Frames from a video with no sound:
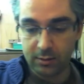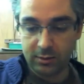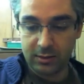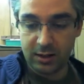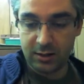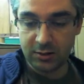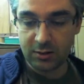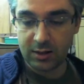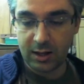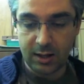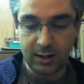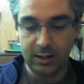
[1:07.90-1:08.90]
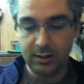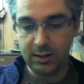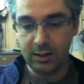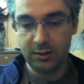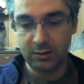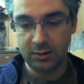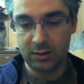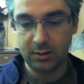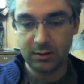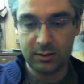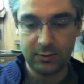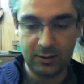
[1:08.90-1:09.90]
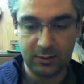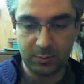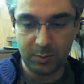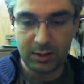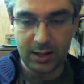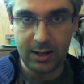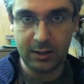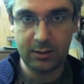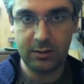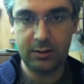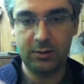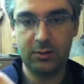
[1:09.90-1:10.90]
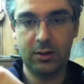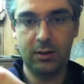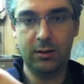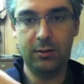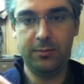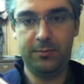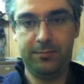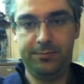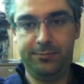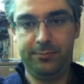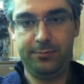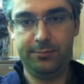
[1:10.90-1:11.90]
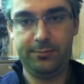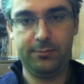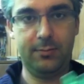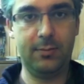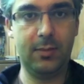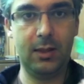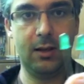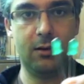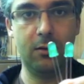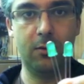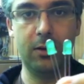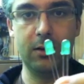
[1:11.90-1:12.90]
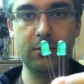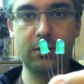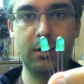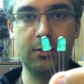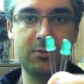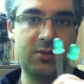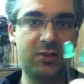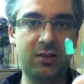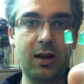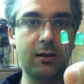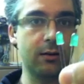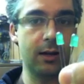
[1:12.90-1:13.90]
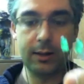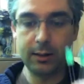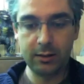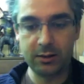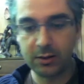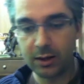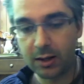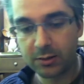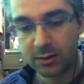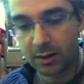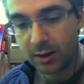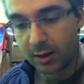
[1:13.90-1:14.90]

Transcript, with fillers: these are the L E Ds that they supplied, these little, I don't know what you would call them, just standard L E Ds, I guess.